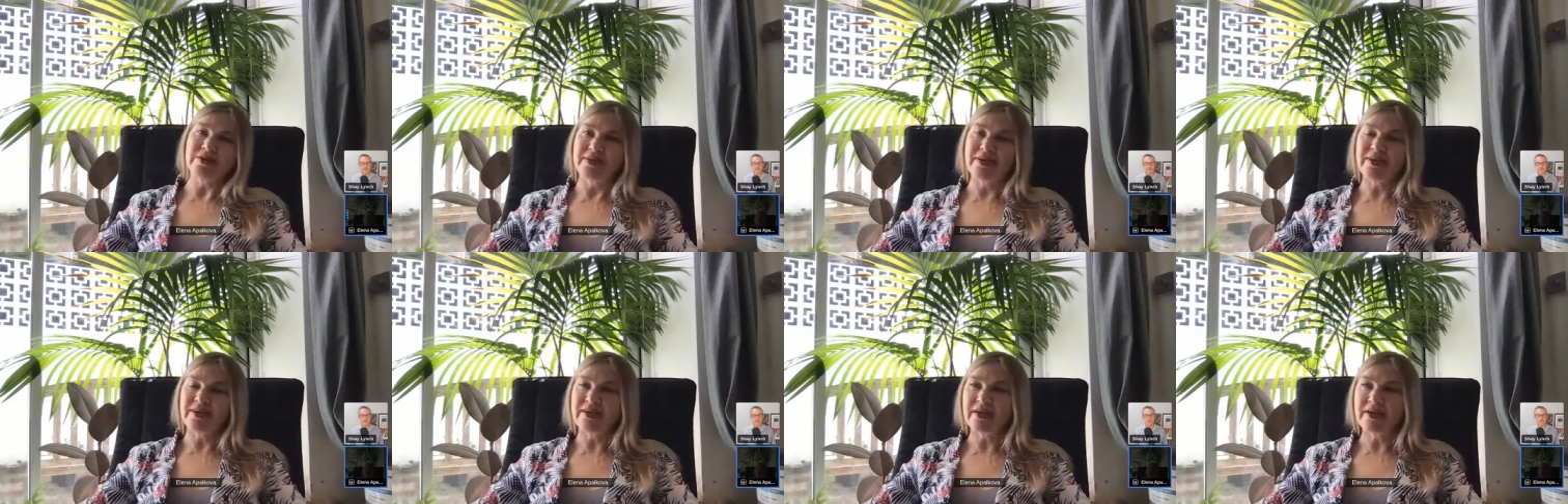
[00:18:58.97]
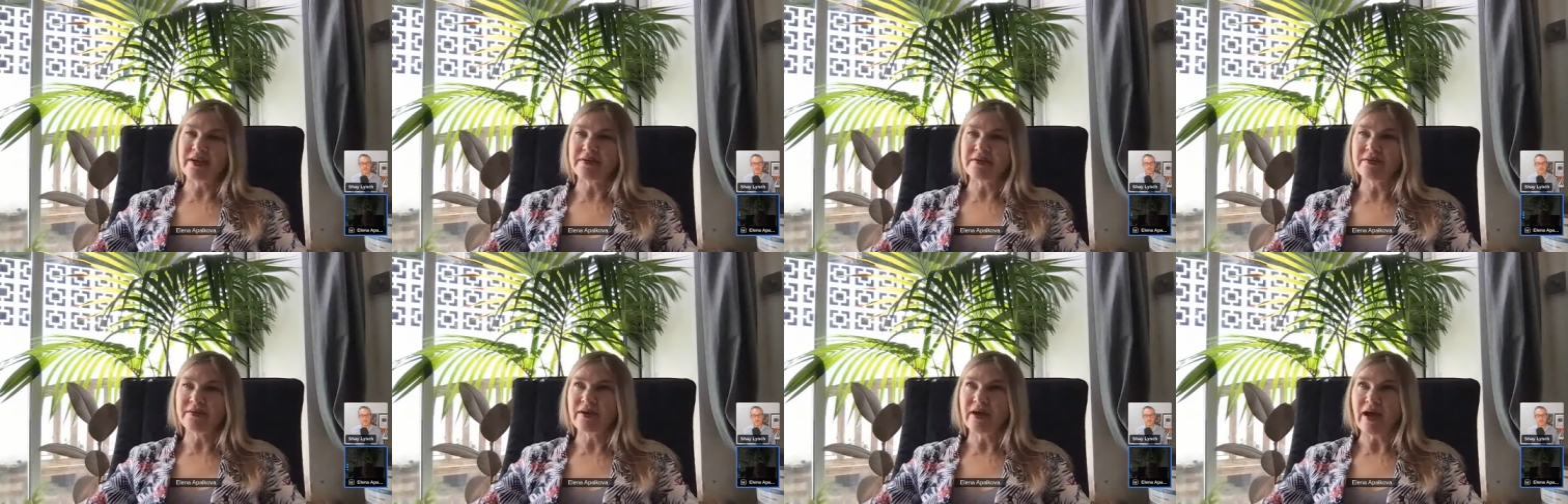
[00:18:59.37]
they
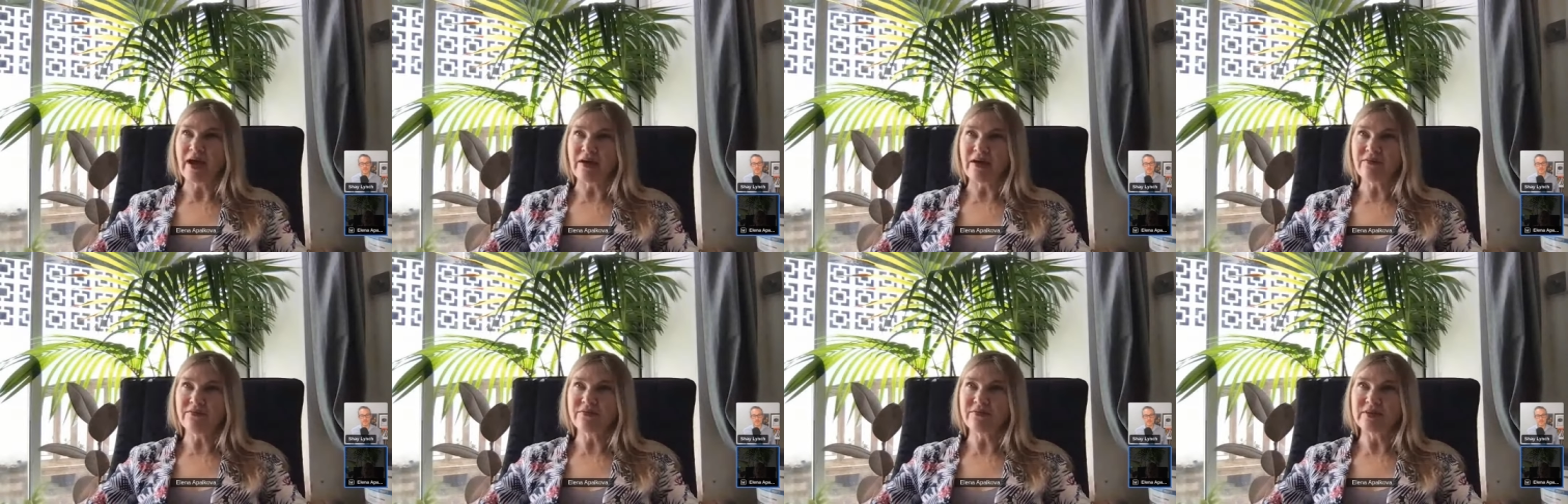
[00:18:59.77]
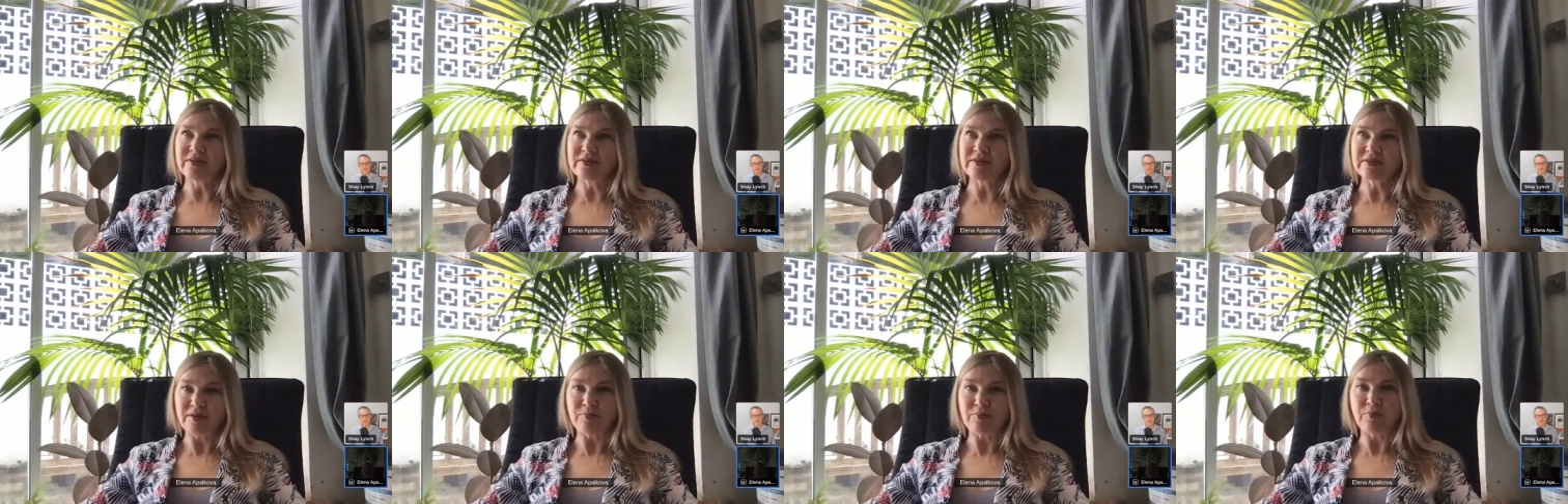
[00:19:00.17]
can have
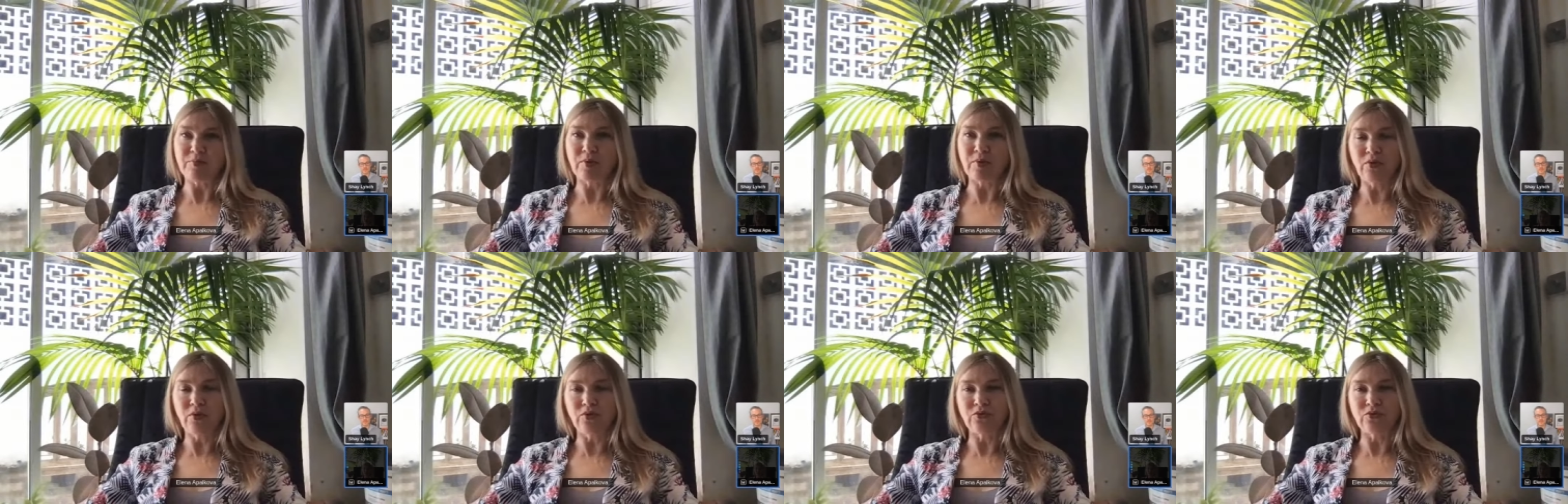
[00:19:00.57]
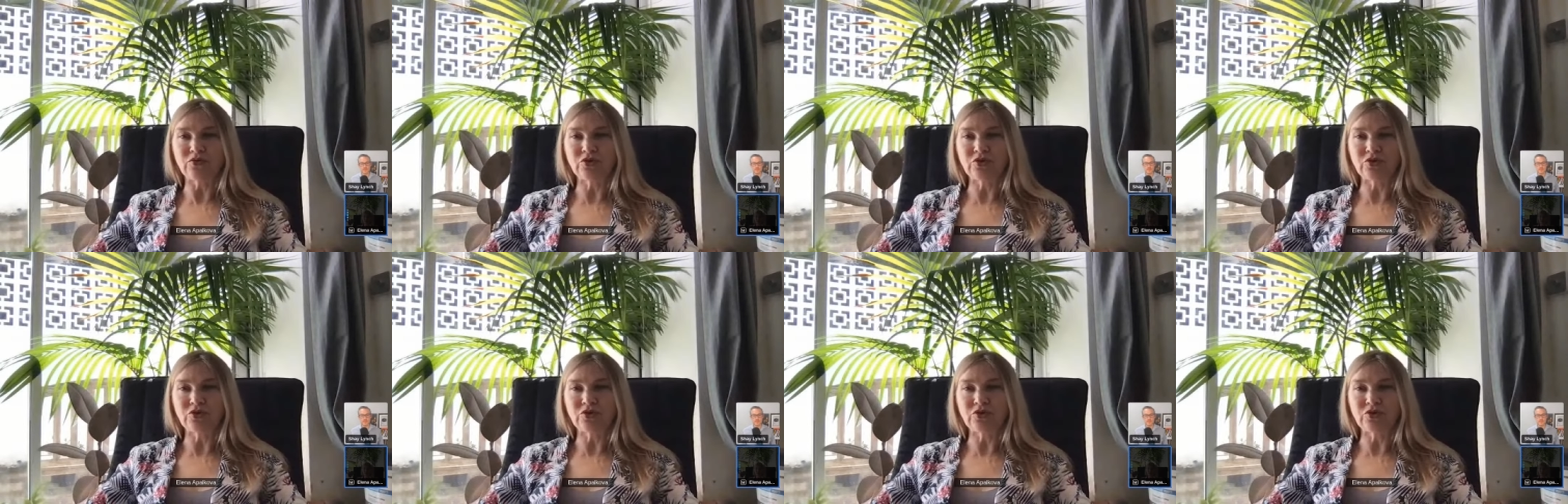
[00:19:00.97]
this approach